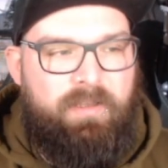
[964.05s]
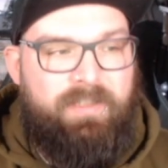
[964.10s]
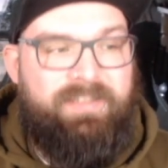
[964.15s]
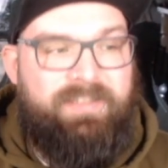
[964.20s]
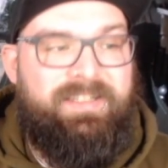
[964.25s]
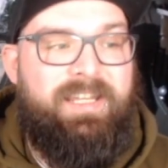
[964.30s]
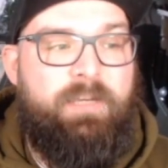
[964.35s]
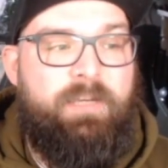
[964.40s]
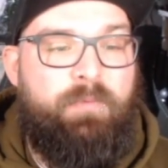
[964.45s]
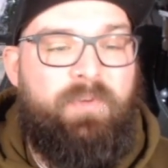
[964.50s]

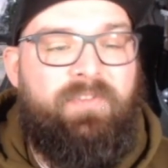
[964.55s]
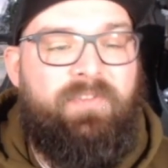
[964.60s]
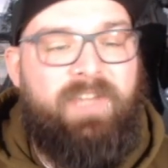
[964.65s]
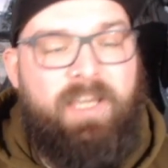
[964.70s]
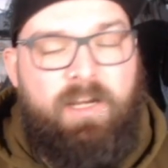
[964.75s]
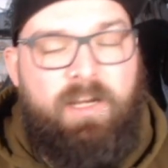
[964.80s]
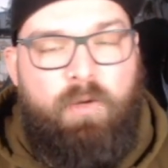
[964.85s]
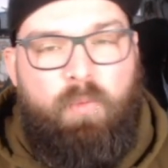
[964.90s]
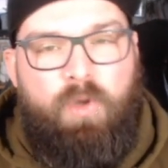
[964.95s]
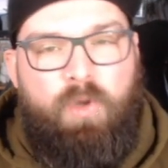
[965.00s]
Same with
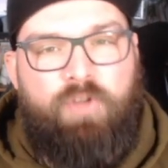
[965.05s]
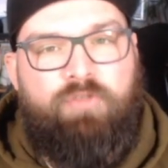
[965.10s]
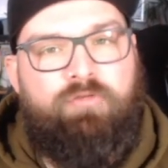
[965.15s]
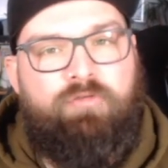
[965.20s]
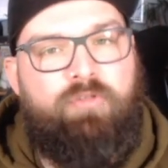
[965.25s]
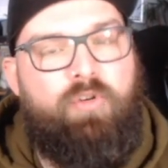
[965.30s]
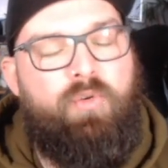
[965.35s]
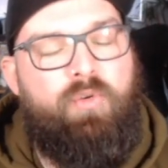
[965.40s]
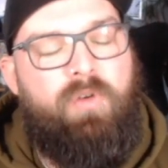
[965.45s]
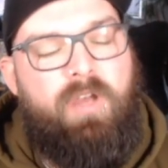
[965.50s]

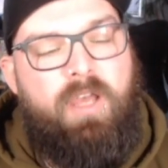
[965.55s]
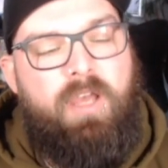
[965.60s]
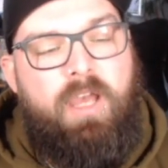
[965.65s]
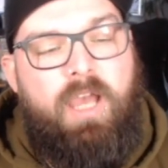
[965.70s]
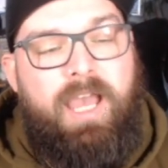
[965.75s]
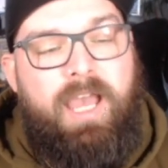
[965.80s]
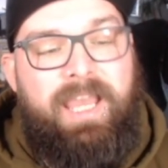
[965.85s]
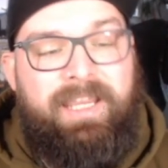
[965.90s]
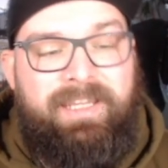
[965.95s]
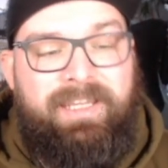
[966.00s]
Kilowattrel.
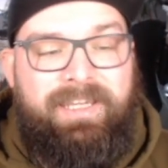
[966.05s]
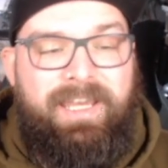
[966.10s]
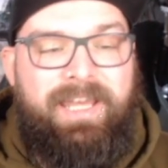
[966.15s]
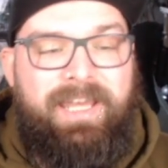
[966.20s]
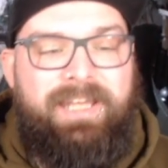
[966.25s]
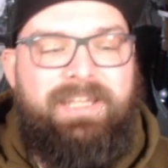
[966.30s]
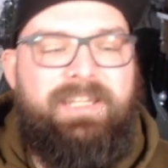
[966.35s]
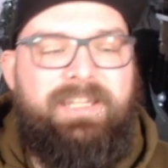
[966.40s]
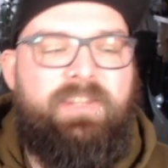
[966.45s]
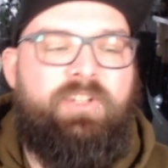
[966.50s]

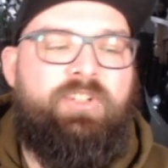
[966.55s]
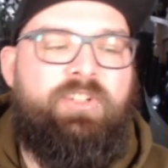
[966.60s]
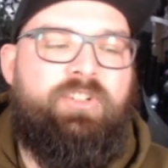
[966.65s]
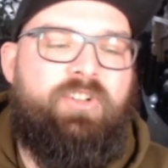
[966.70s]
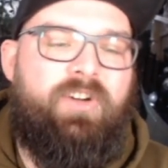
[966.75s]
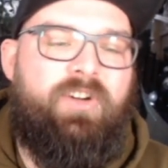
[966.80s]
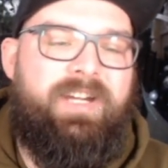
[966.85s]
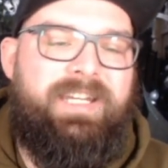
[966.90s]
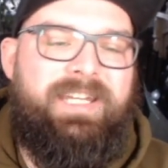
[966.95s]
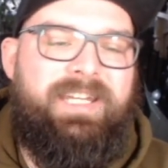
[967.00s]
Again, the
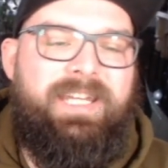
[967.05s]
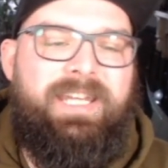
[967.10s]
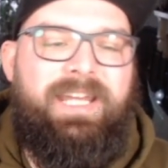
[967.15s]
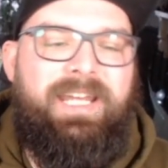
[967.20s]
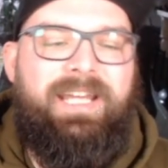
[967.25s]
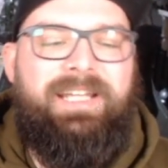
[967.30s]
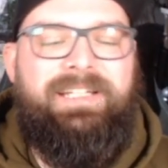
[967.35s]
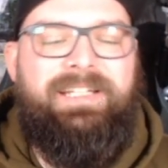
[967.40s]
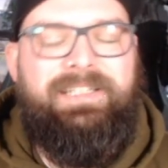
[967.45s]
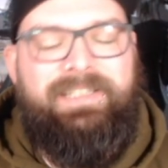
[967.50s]
shiny
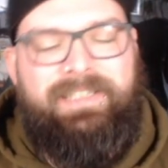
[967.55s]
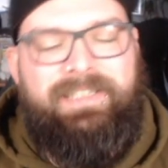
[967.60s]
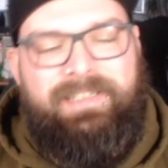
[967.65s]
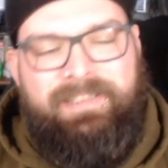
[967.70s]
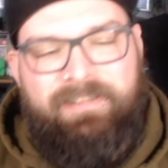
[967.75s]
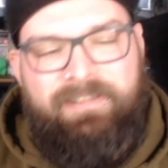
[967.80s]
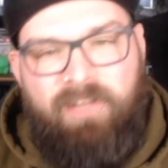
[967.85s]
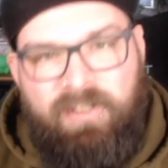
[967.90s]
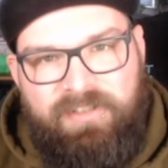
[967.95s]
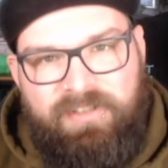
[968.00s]

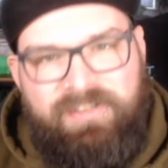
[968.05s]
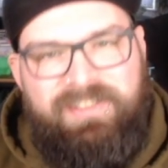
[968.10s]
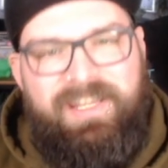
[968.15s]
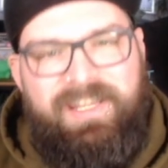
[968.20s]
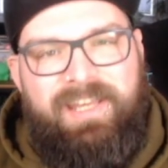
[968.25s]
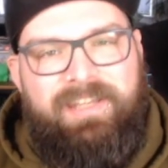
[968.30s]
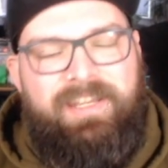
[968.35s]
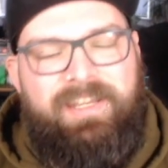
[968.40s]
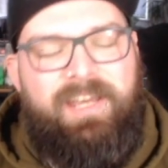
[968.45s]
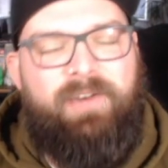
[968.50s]
does
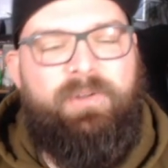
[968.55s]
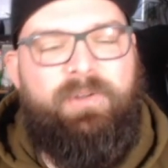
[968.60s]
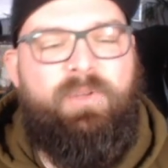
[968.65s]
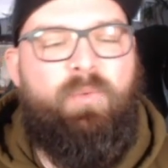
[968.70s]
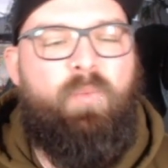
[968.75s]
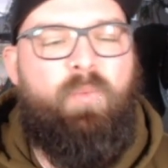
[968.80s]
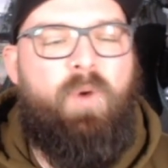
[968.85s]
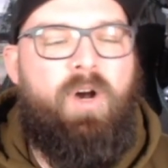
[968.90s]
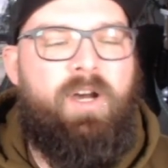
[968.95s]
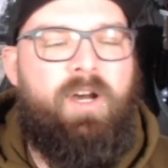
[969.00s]
stand out in the
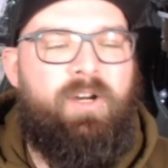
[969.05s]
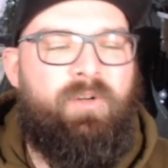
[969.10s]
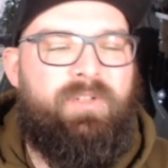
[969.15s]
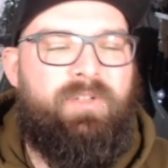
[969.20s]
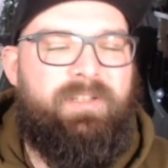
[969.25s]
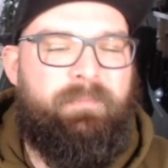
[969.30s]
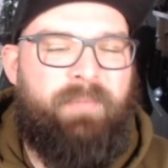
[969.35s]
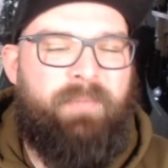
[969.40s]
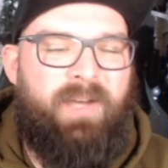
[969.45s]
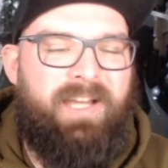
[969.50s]
wild,
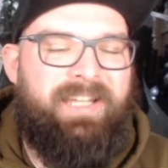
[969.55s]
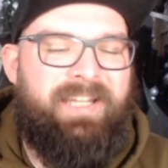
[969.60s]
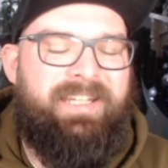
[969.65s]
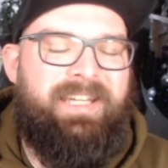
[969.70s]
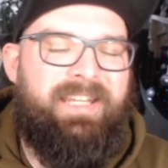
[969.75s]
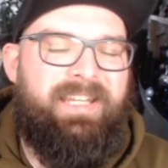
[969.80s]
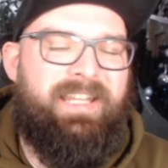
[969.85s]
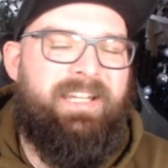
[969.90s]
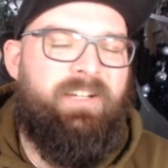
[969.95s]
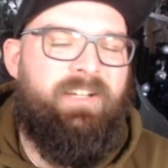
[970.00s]
but
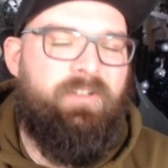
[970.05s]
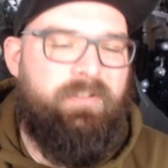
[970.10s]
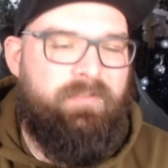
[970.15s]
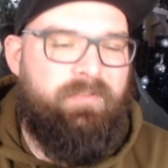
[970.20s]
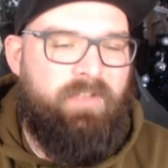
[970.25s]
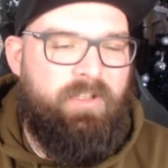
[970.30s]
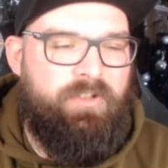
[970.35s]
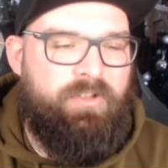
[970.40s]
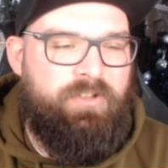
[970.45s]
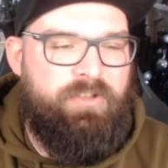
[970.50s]
again, they could have
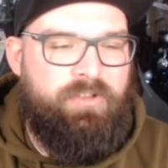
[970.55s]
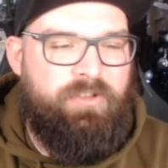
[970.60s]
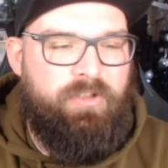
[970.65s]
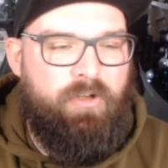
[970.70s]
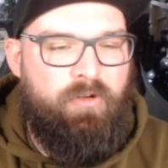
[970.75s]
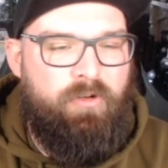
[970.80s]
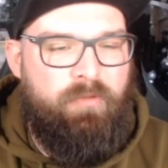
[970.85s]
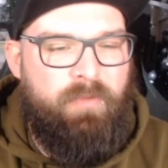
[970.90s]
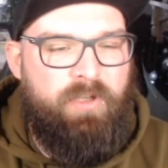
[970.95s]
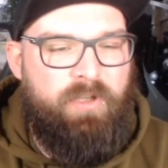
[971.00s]
done
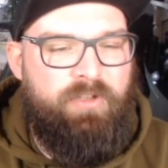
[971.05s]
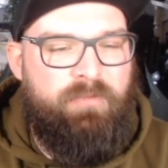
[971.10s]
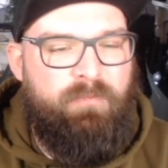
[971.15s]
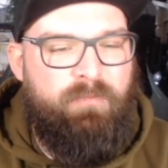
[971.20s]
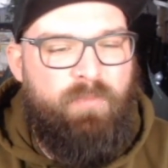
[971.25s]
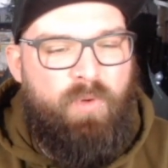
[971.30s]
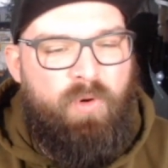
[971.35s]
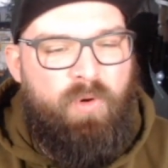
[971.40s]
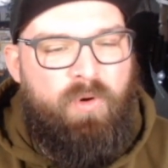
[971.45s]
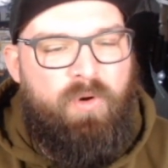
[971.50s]
so much
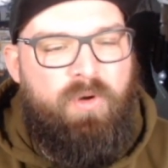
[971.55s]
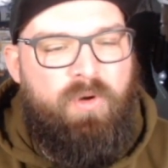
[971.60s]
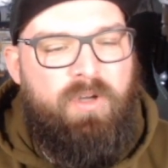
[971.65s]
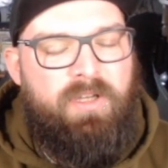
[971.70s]
more.